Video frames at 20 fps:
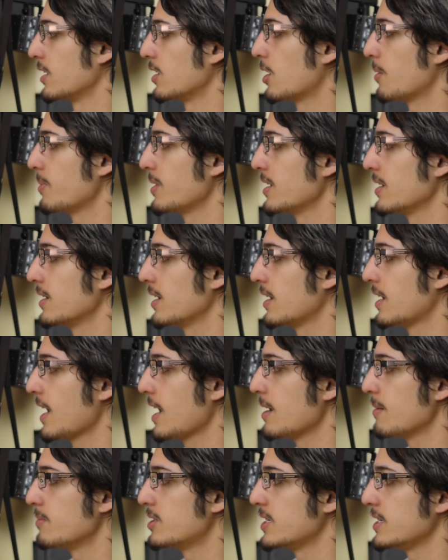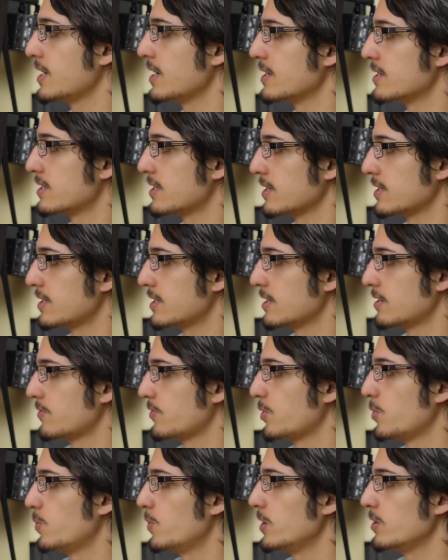Copying a game to get
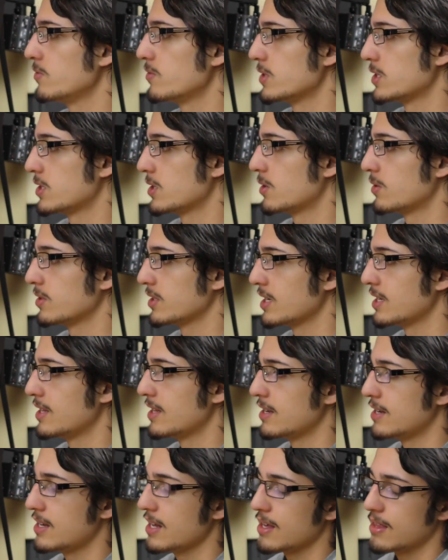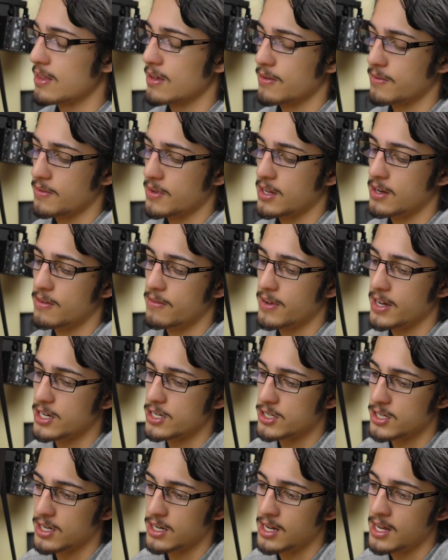successful will result in the death of
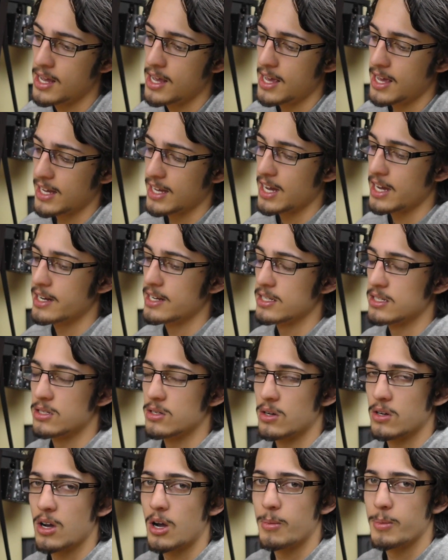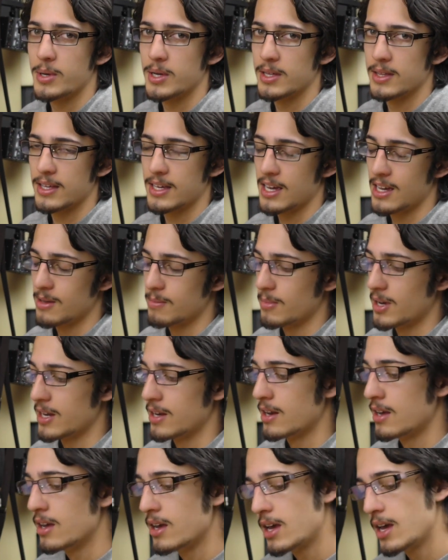innovation. Again, it's not copying the game, mate.